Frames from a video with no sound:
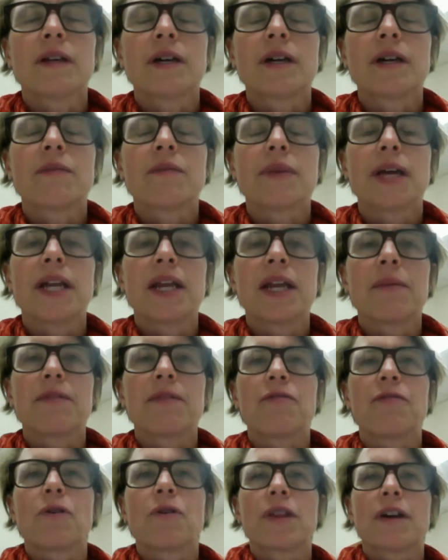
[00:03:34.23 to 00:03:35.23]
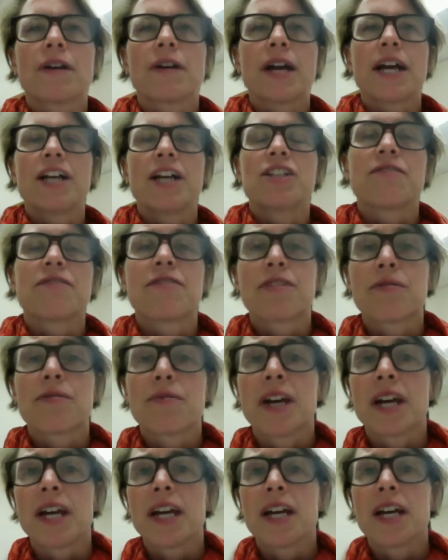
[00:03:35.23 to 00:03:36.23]
meeting before their age of
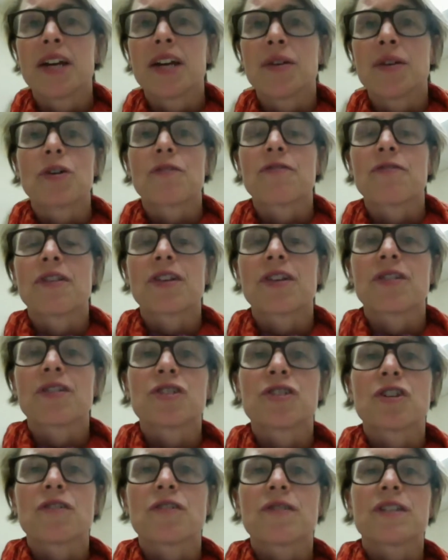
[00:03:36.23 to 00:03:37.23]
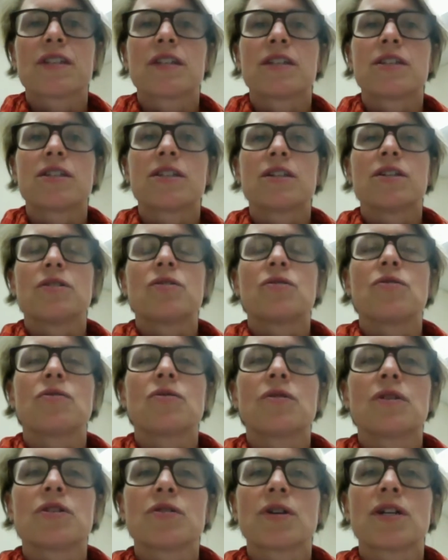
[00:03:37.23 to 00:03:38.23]
3 in order for their services
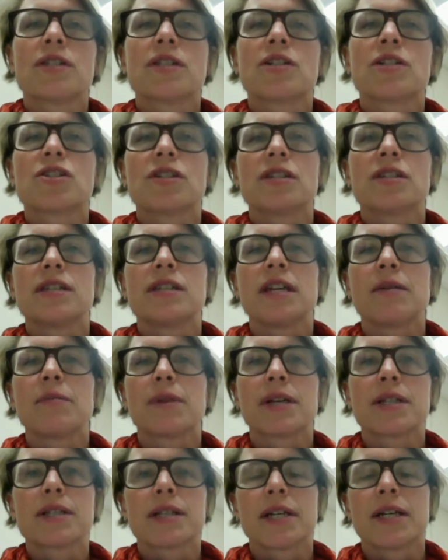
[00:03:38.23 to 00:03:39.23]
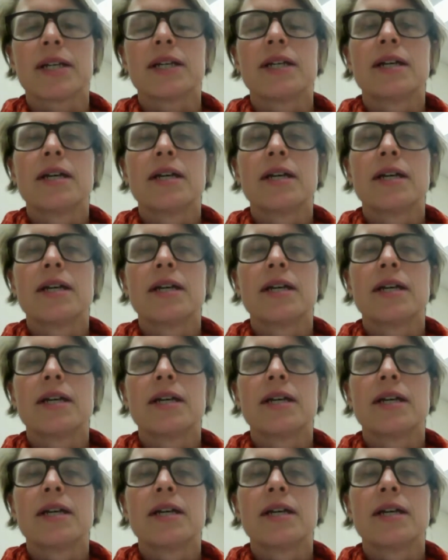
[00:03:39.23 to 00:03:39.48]
to transition seamlessly.